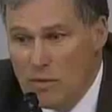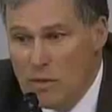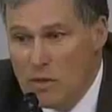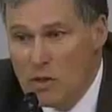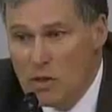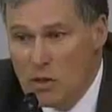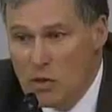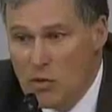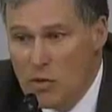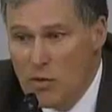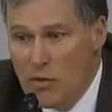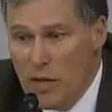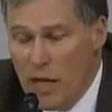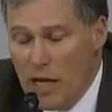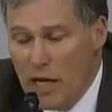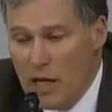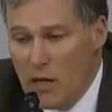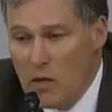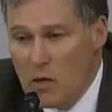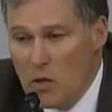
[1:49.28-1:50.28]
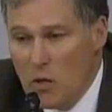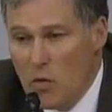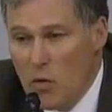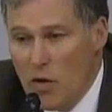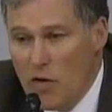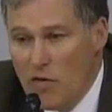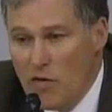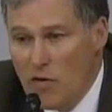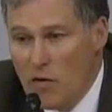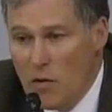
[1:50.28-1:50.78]
disagree with that? I guess the
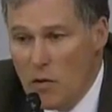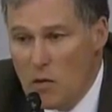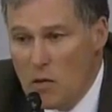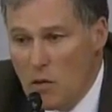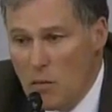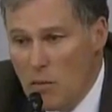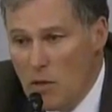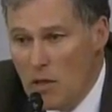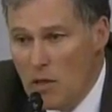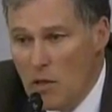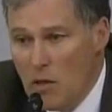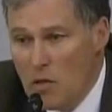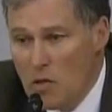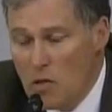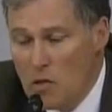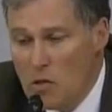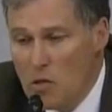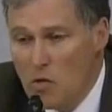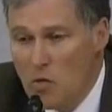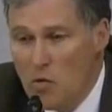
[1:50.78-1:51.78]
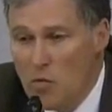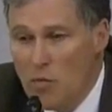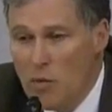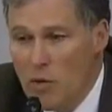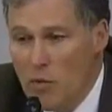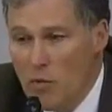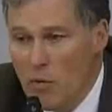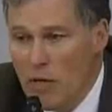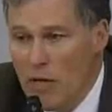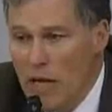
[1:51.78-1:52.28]
question is, let's assume
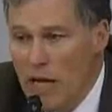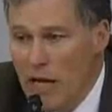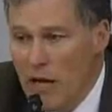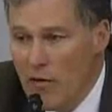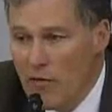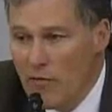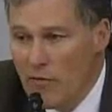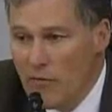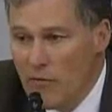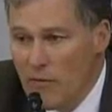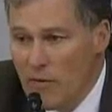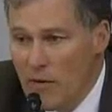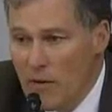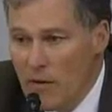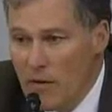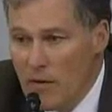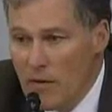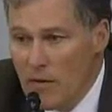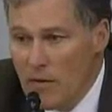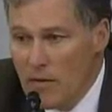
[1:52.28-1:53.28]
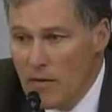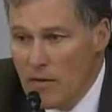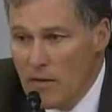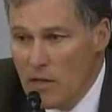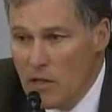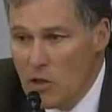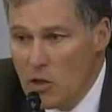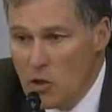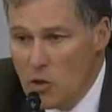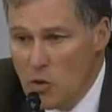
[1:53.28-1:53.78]
that we have
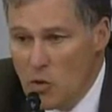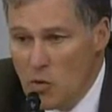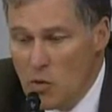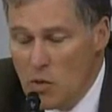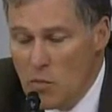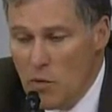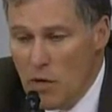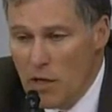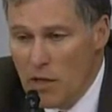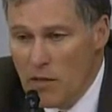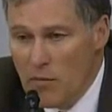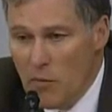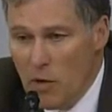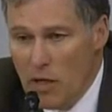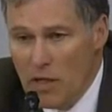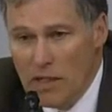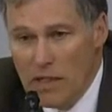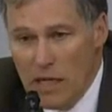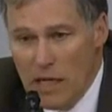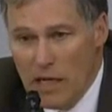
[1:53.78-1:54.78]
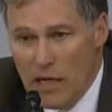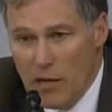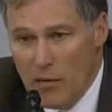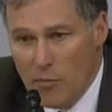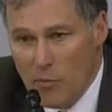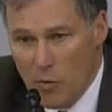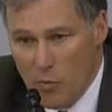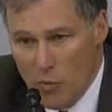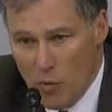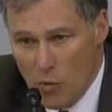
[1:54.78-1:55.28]
issues about the Montana
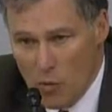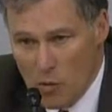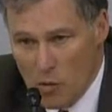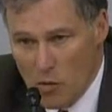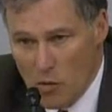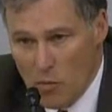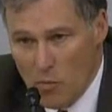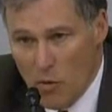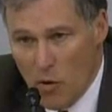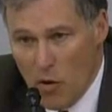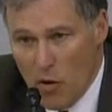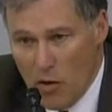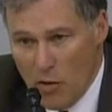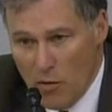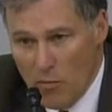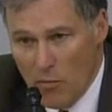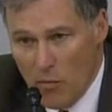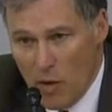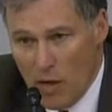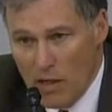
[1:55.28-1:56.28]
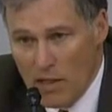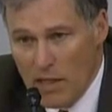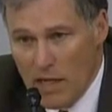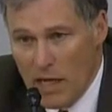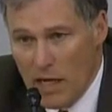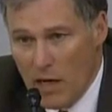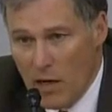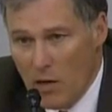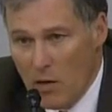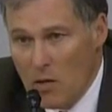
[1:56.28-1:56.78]
proposal, the part in
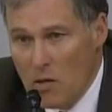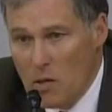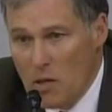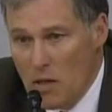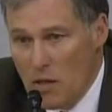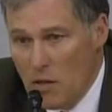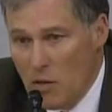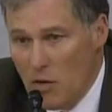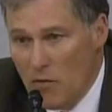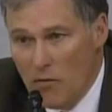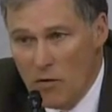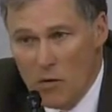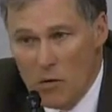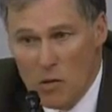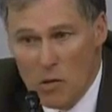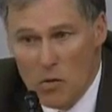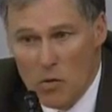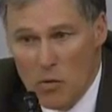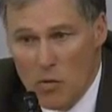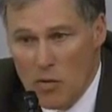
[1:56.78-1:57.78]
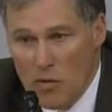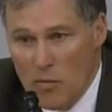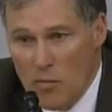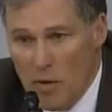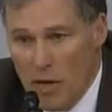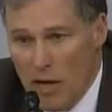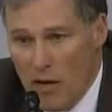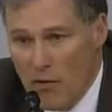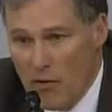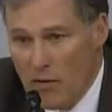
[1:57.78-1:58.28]
Montana. Let's say that you have concerns
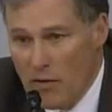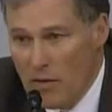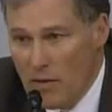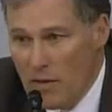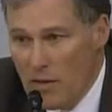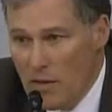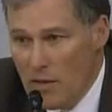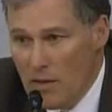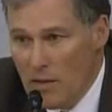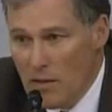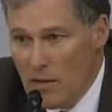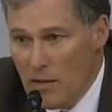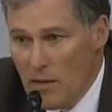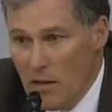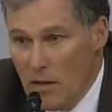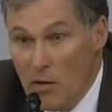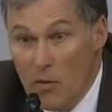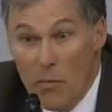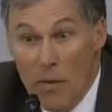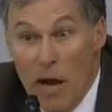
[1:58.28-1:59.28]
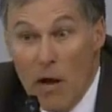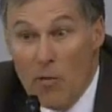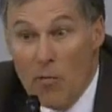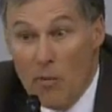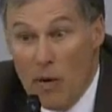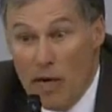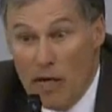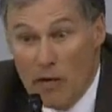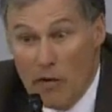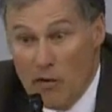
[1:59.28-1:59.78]
about
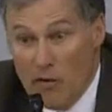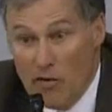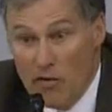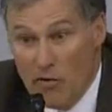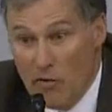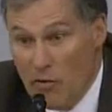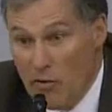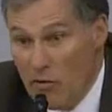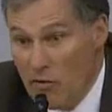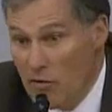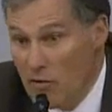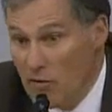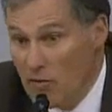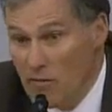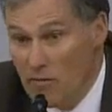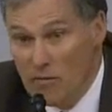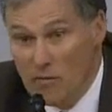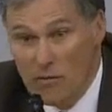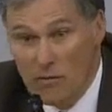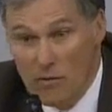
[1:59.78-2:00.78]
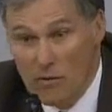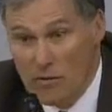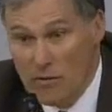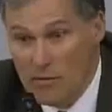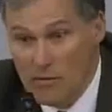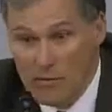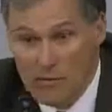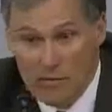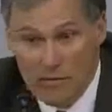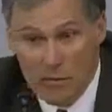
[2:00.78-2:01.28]
mountain bikers
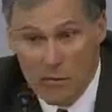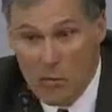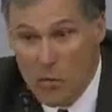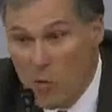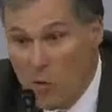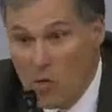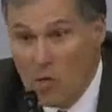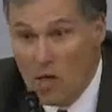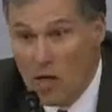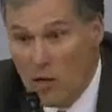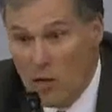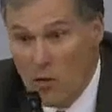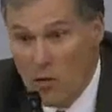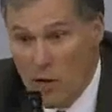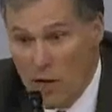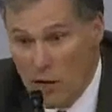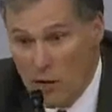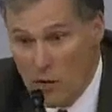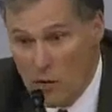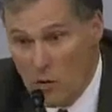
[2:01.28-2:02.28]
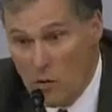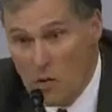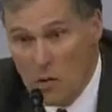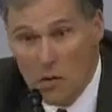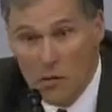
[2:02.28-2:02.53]
or motorcycle riders or